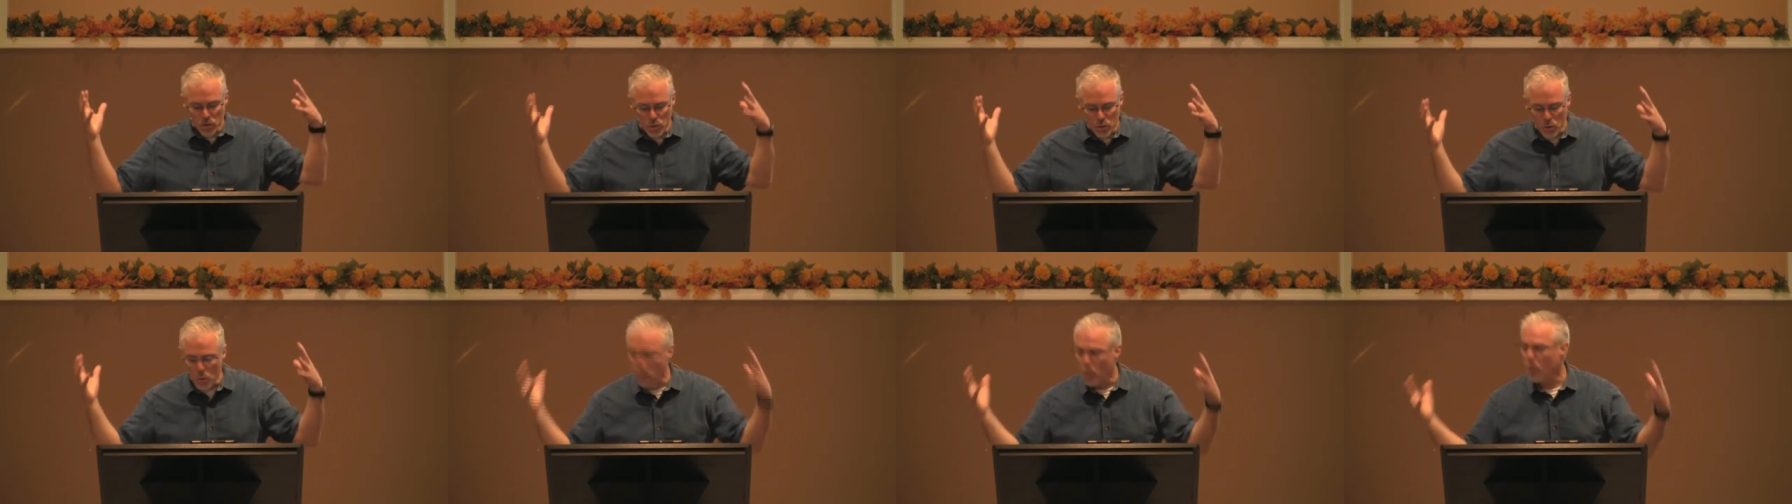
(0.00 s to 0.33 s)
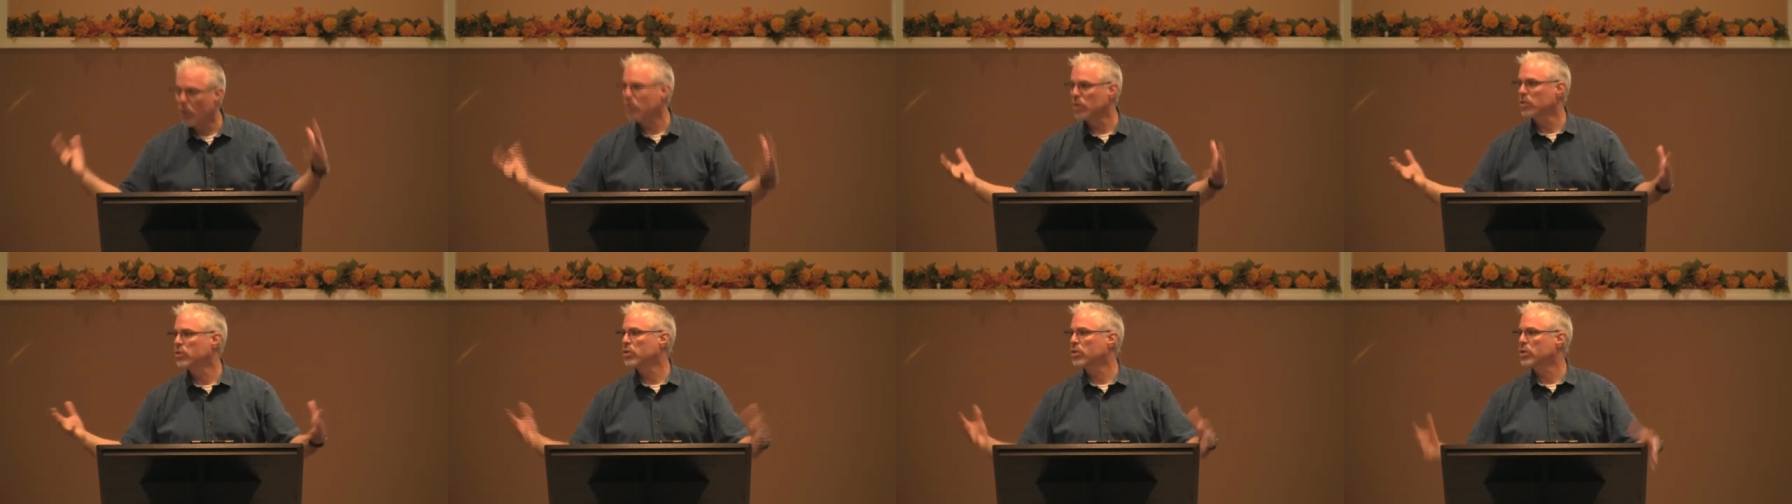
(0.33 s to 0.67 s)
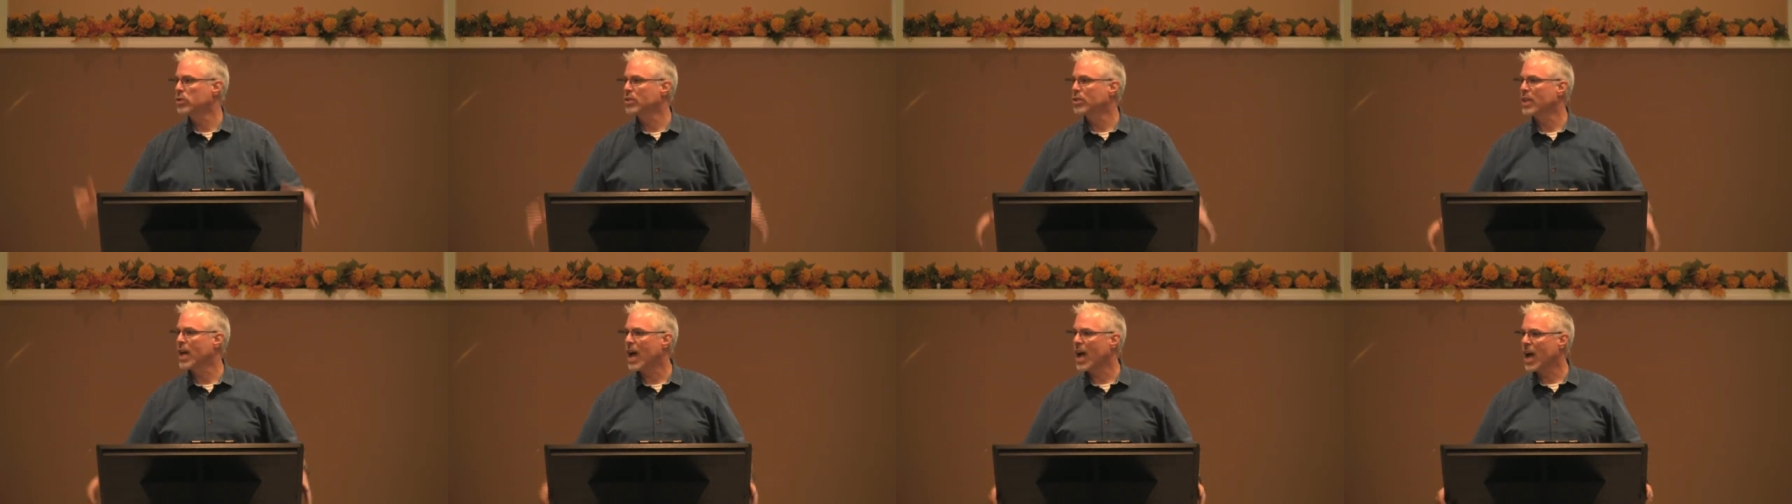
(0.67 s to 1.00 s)

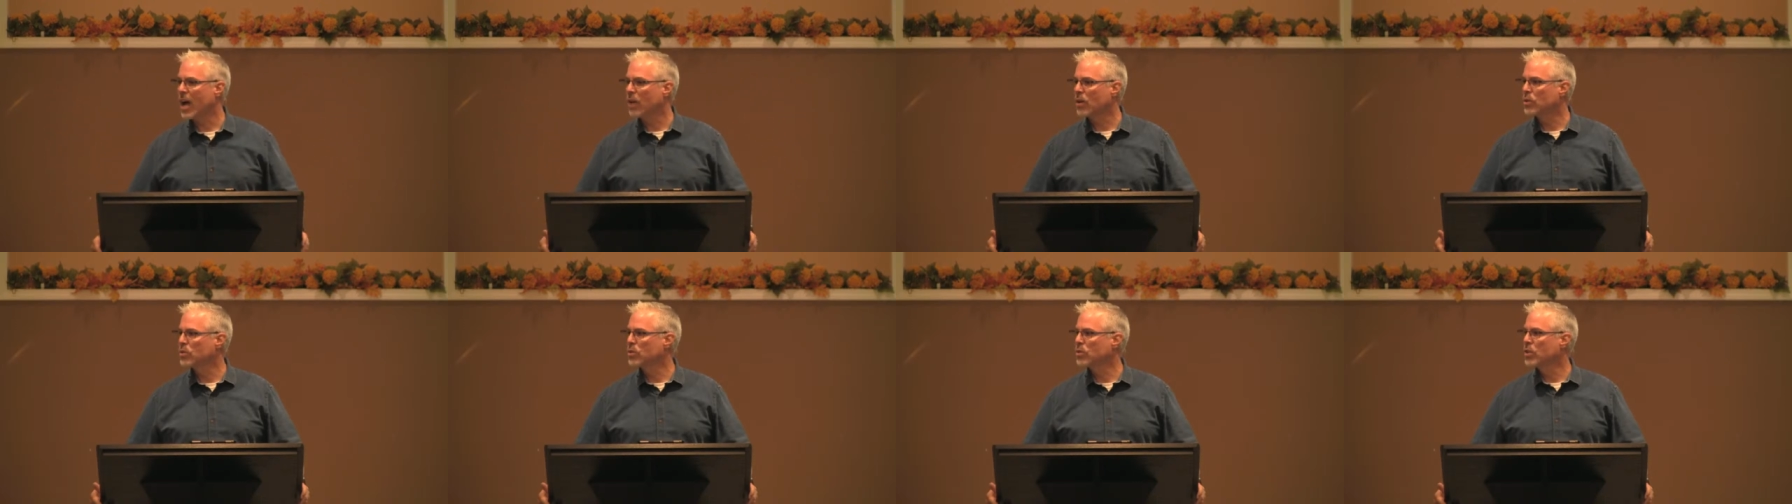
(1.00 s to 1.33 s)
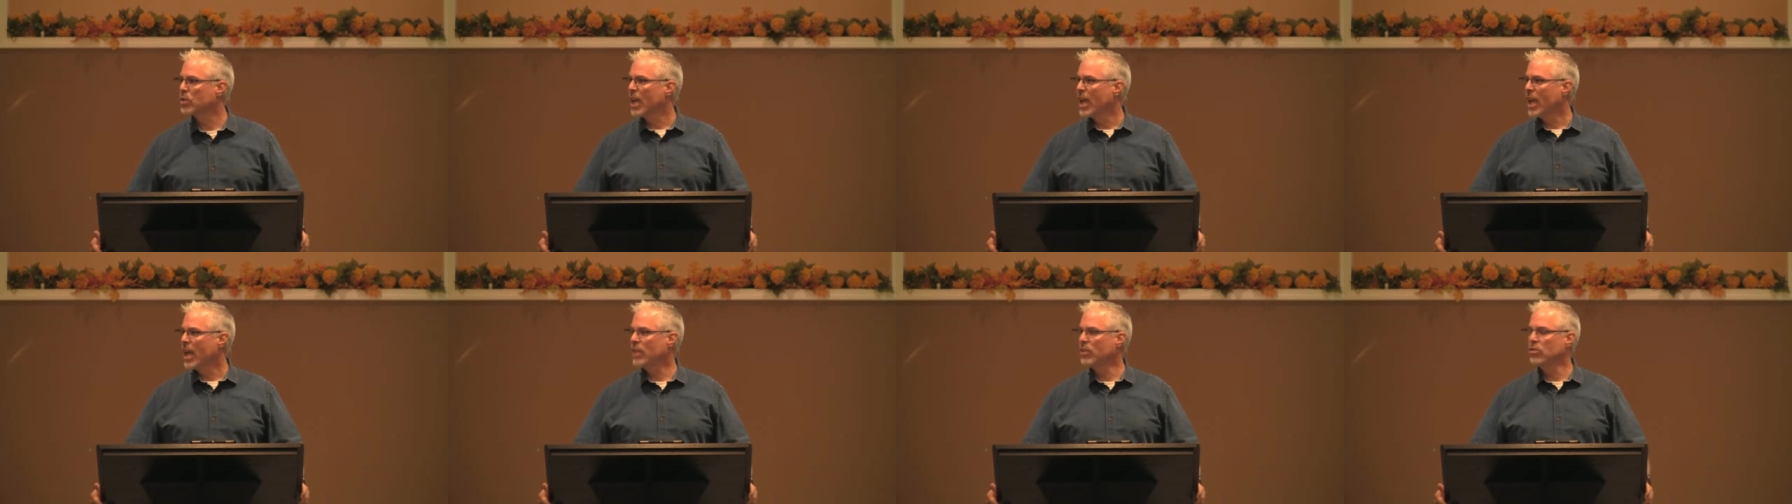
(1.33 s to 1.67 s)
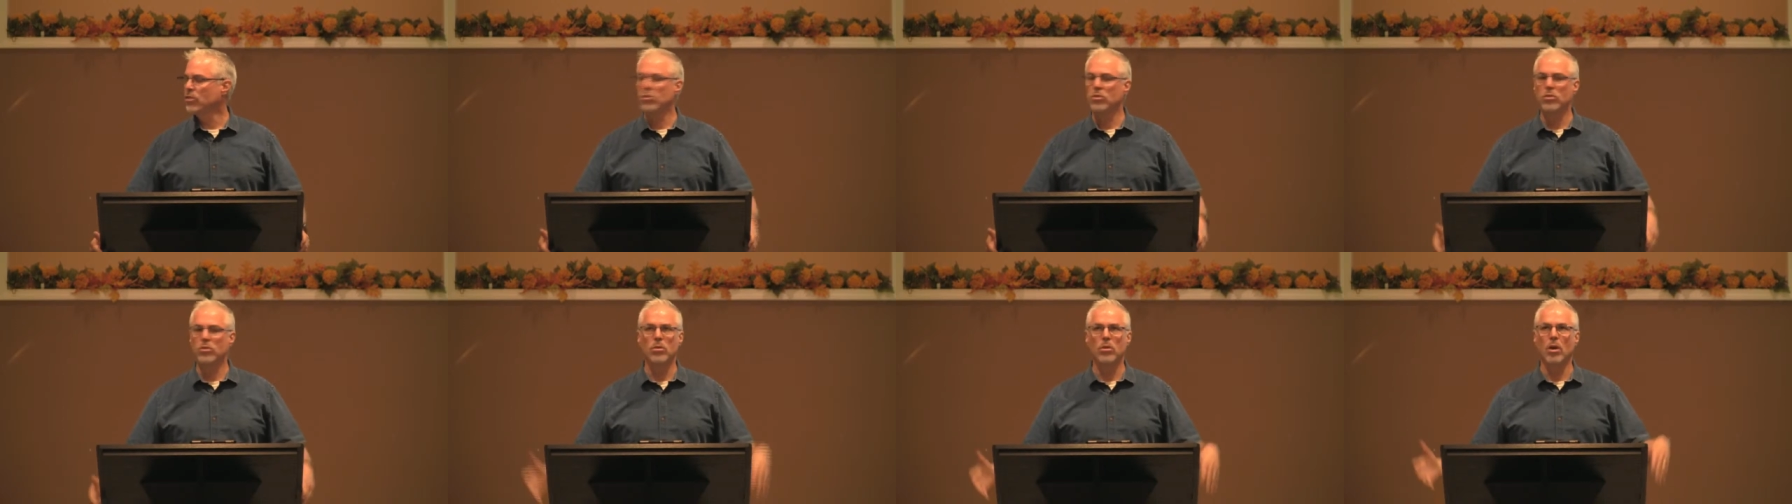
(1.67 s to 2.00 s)
gorgeous house,
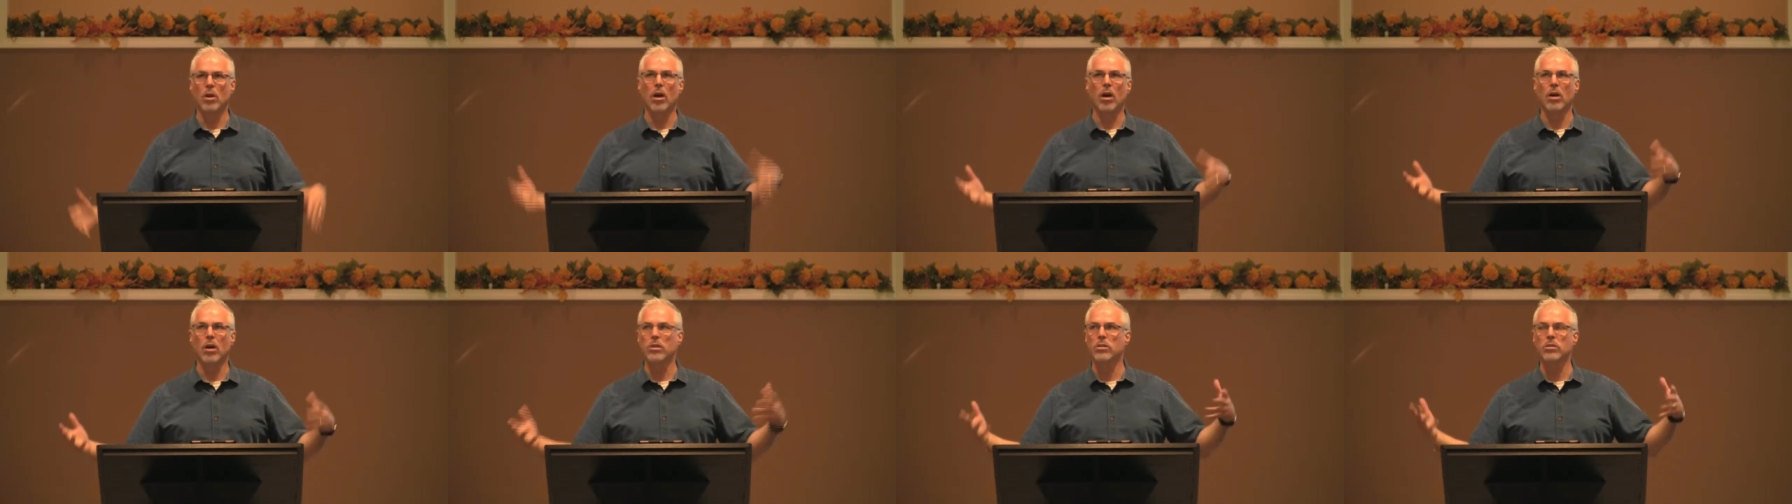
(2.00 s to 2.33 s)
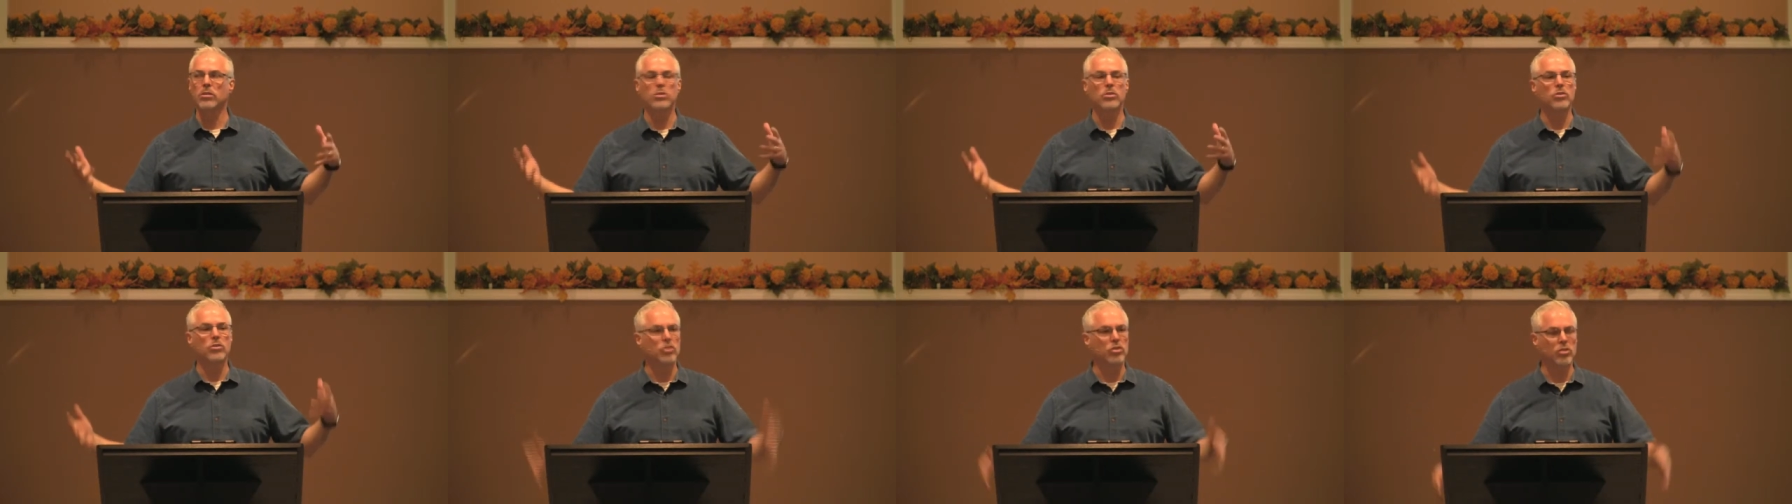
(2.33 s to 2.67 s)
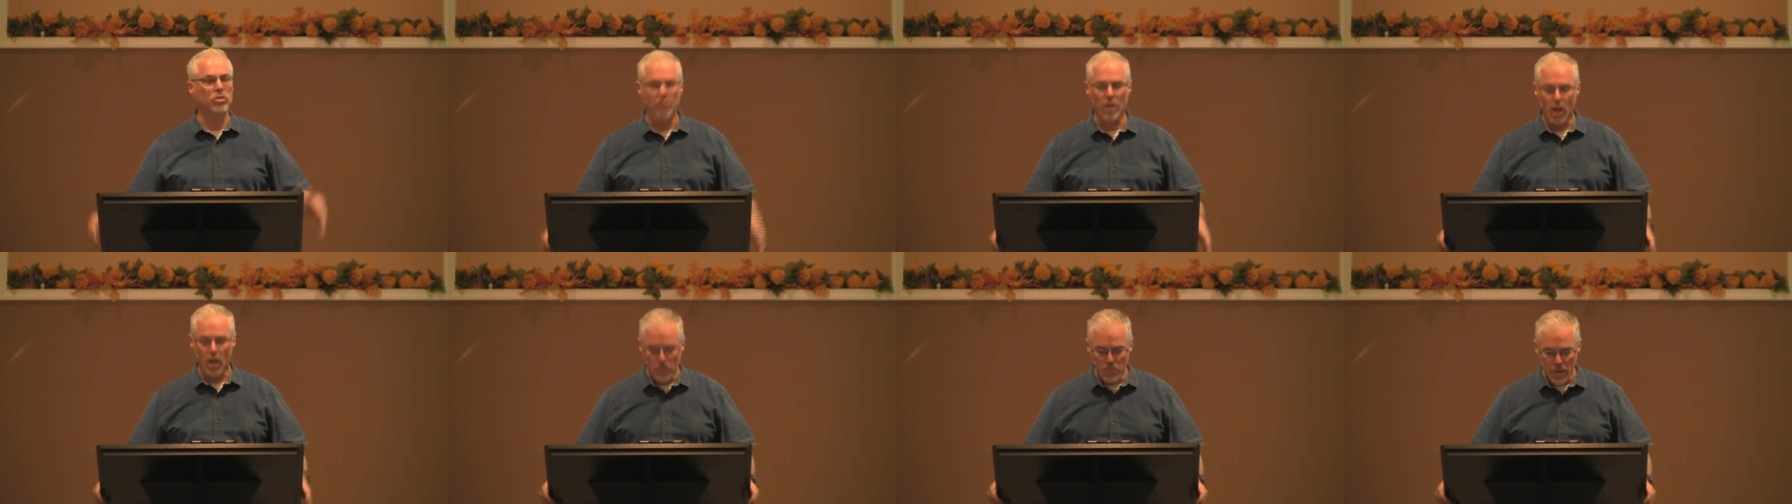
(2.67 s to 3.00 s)
and 100 and
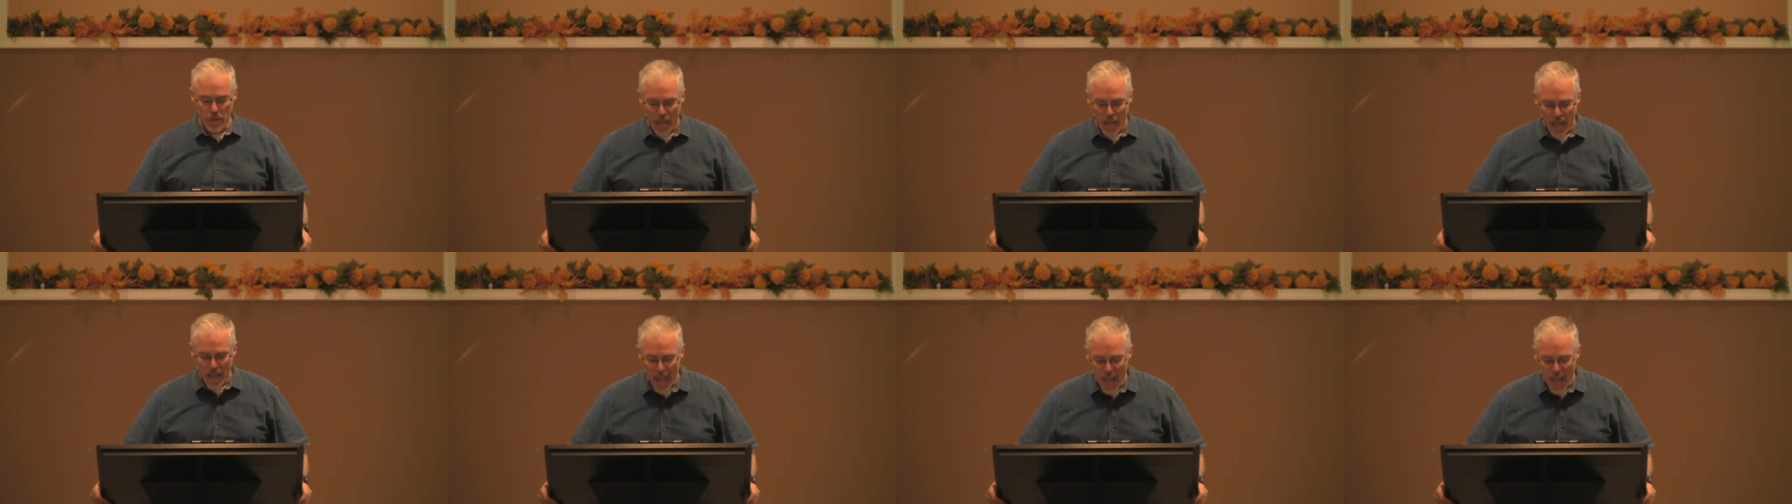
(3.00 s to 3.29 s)
some